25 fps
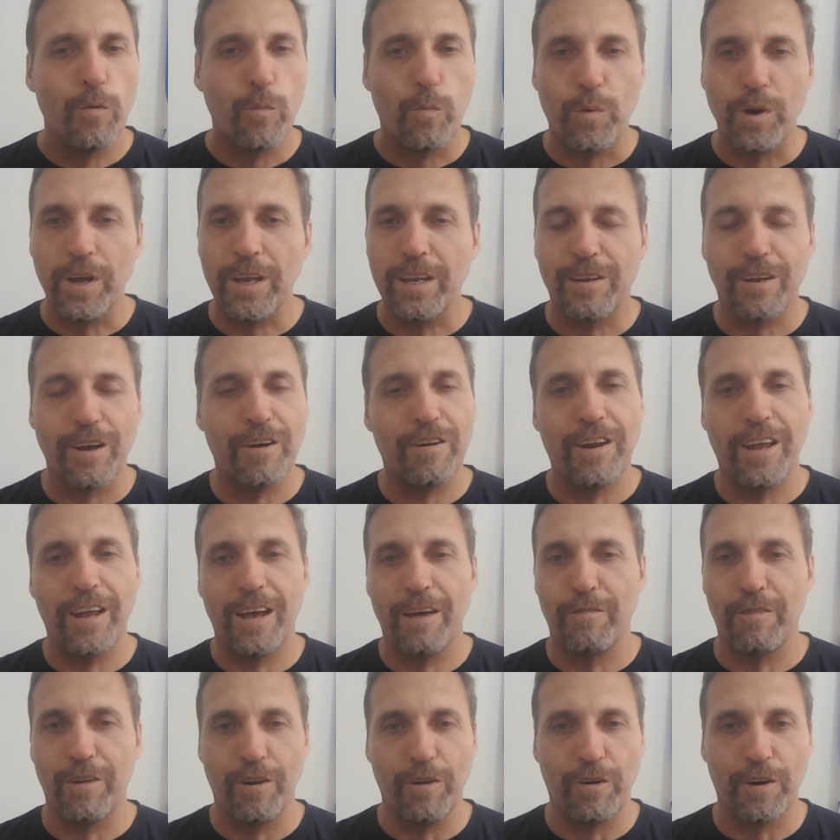We don't
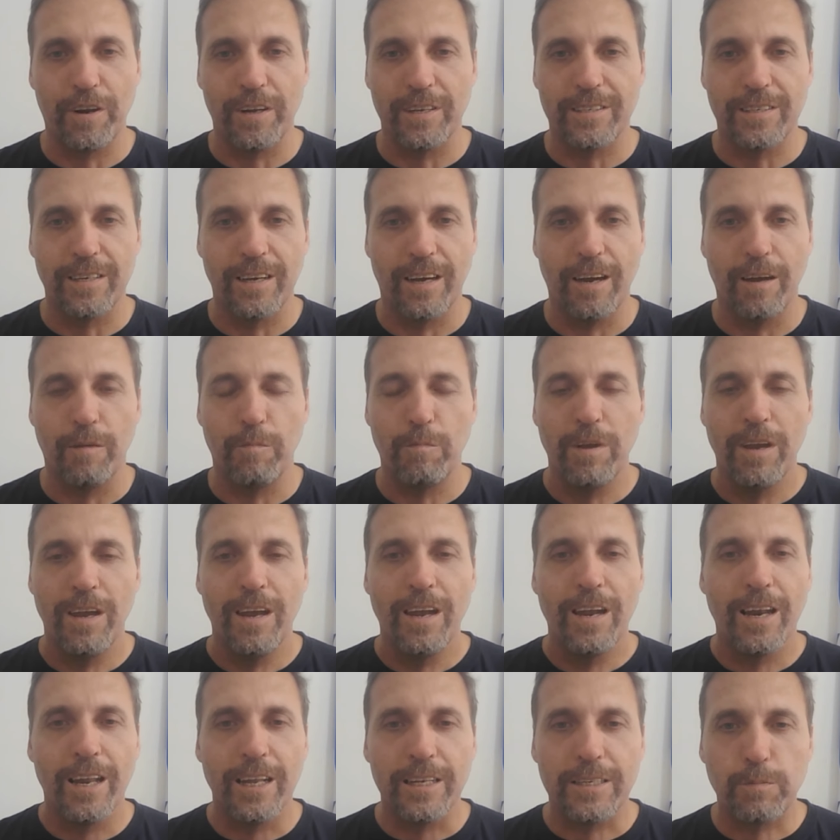have a lot of time.
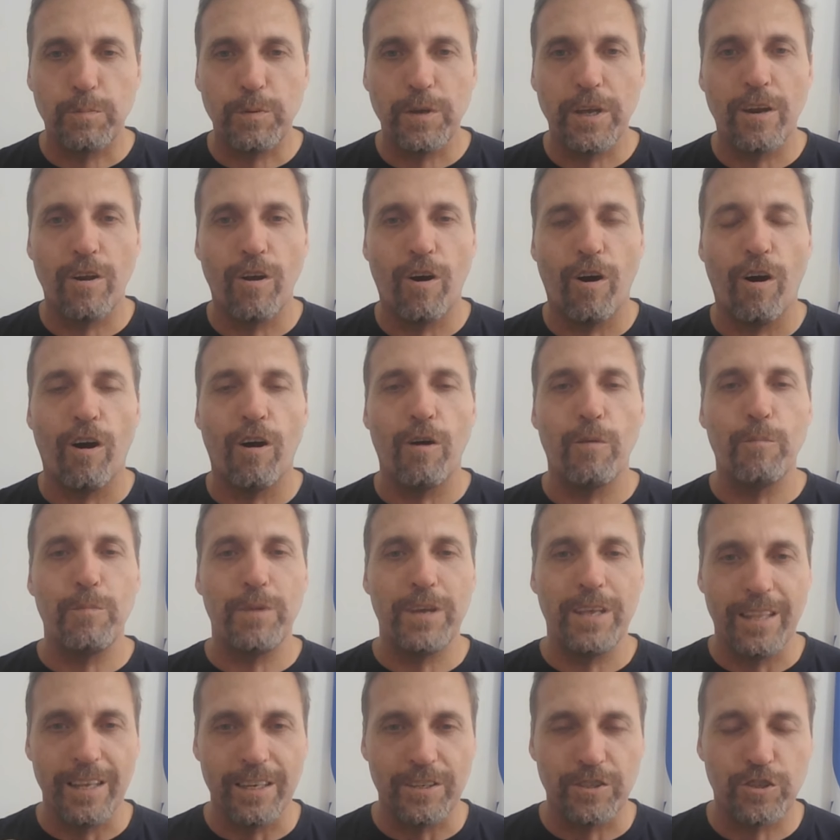Let's be an
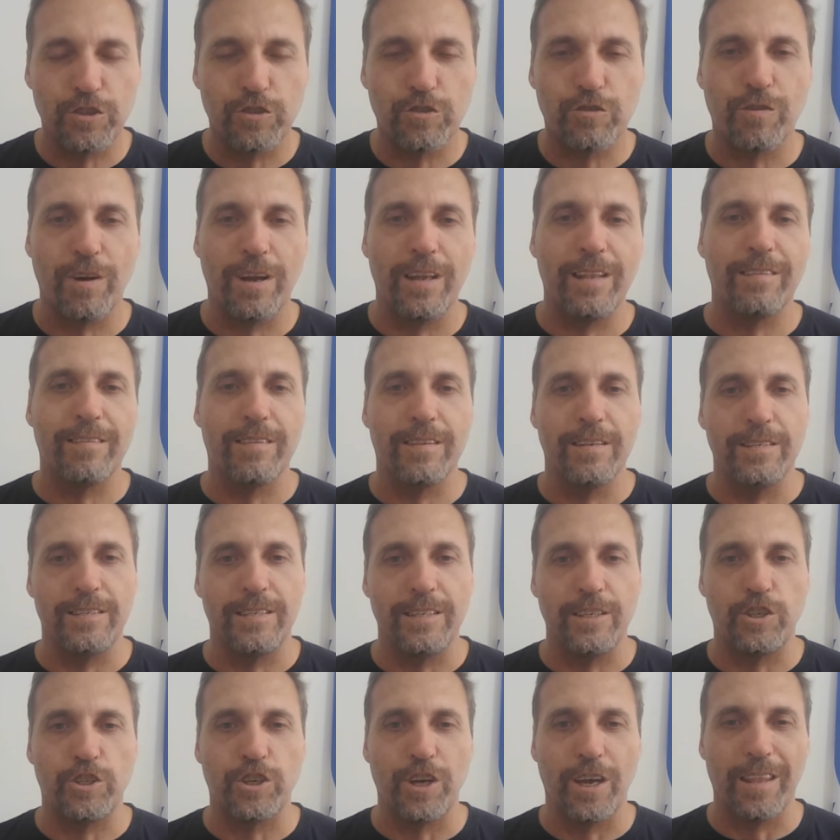army that strengthens
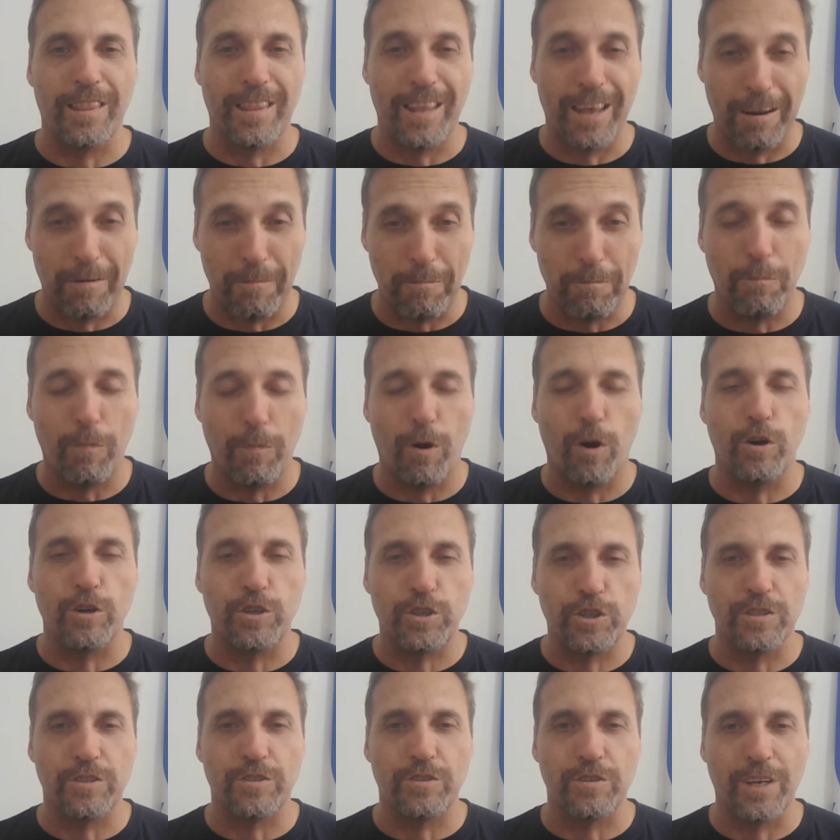each other and
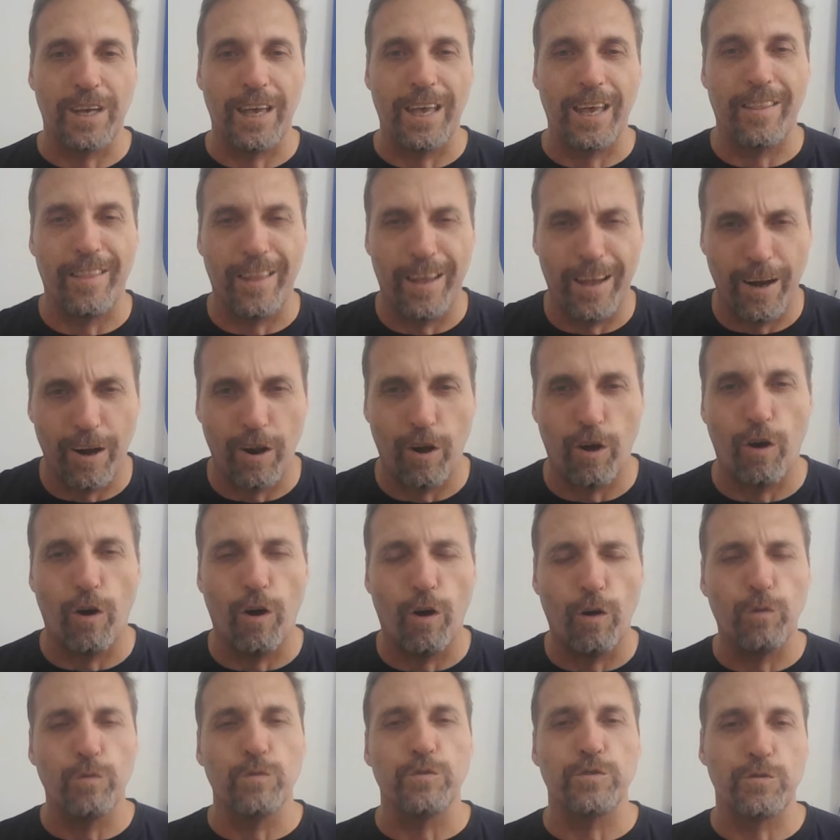marches together and
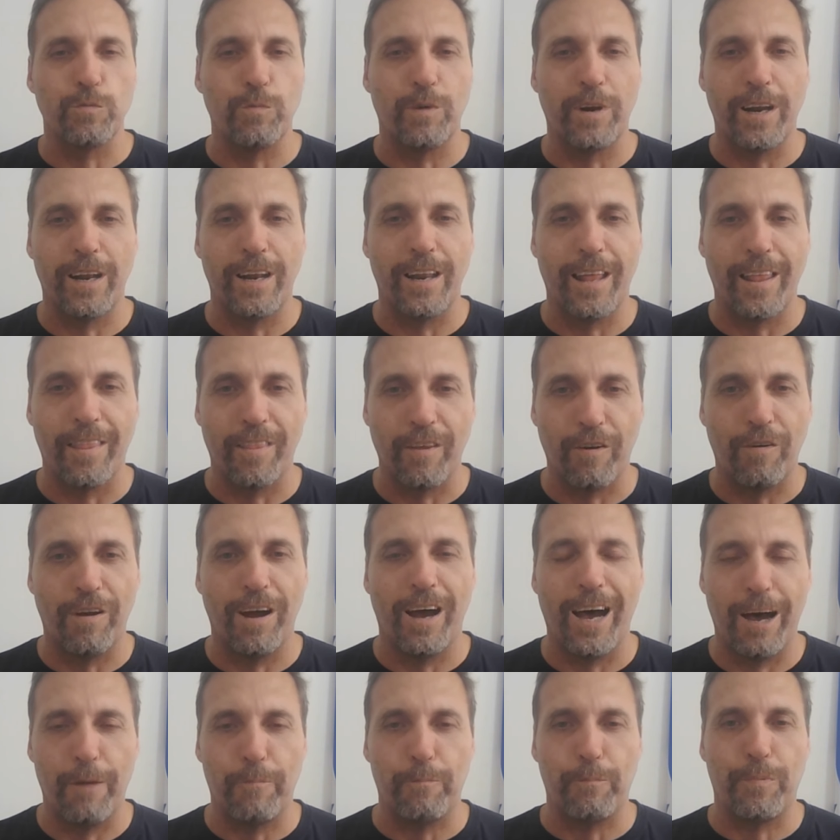holds one another
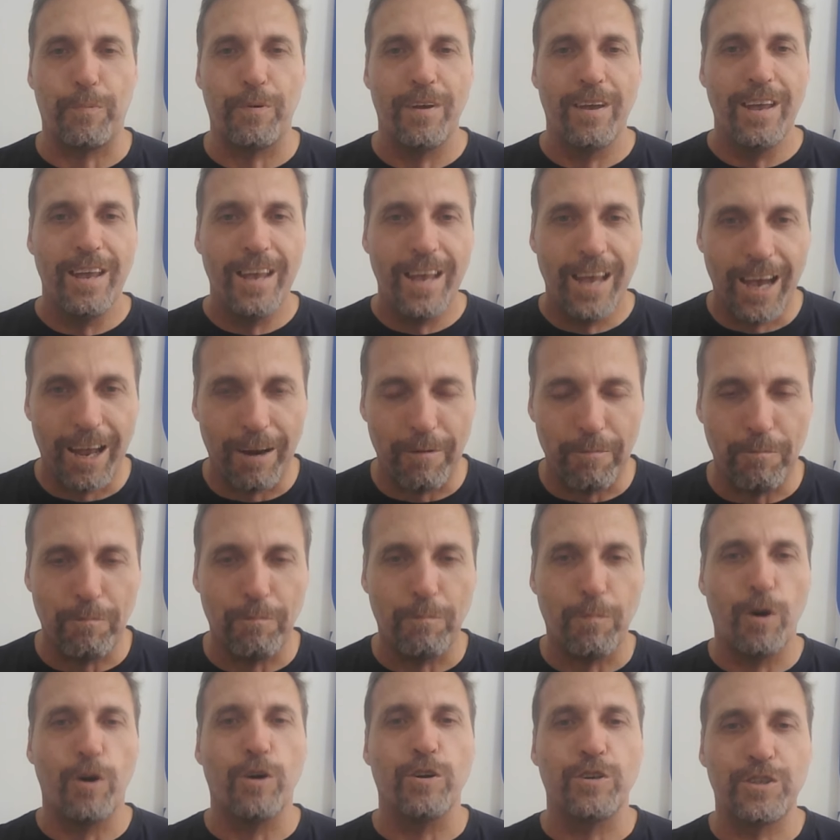up and
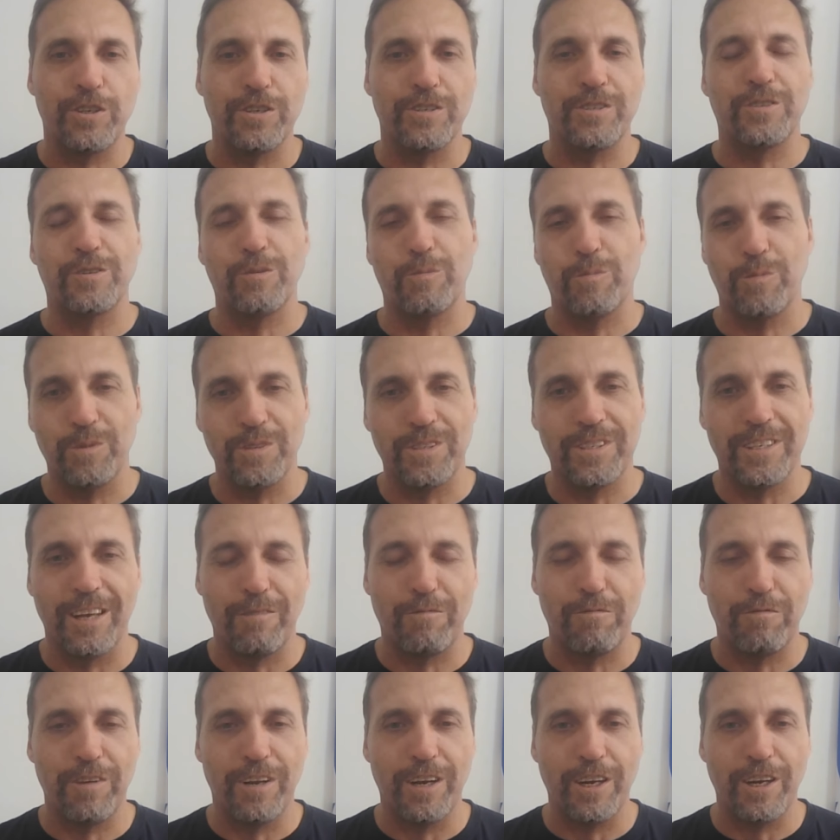marches towards that
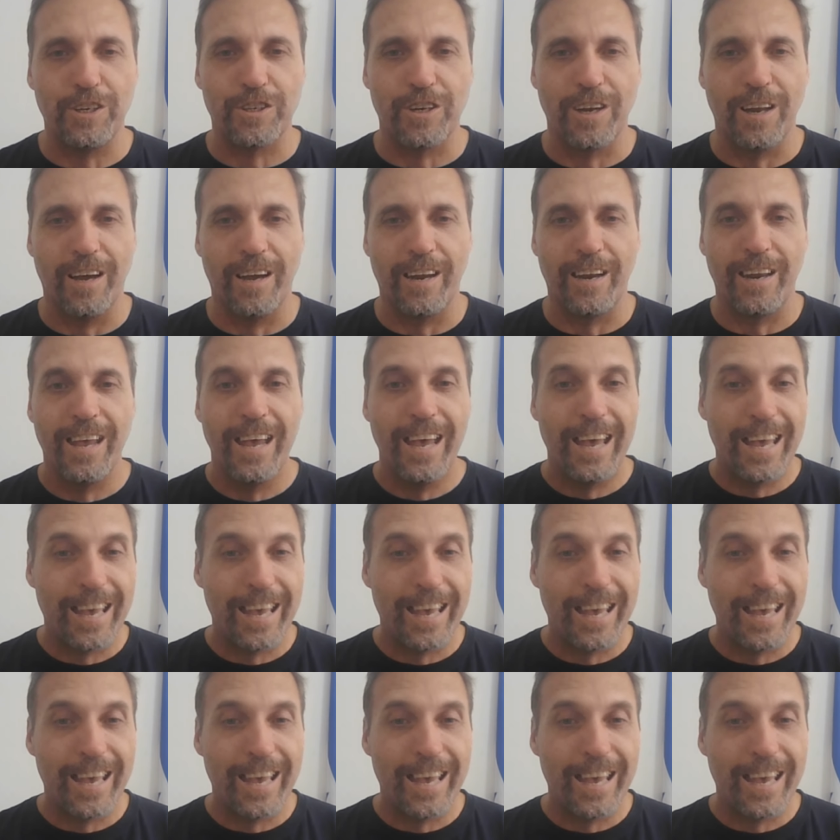finish line,